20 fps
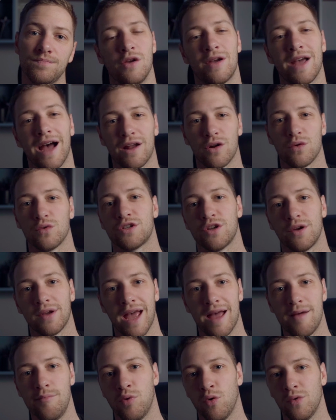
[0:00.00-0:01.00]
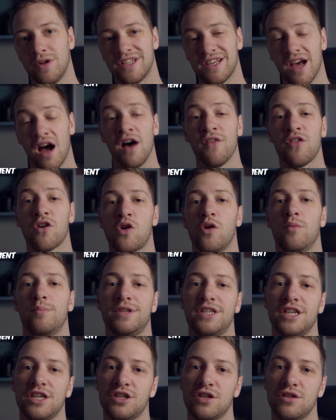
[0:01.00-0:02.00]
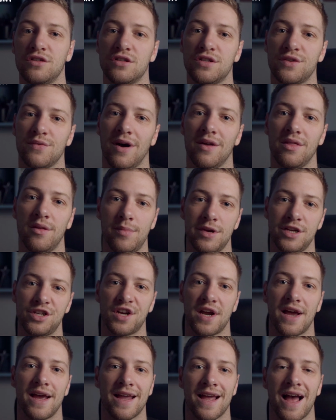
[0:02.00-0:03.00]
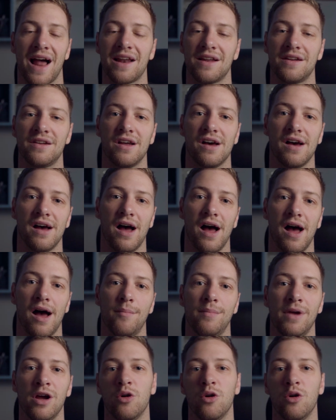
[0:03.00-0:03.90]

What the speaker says: You can also gain points at other competitions throughout the BJA calendar.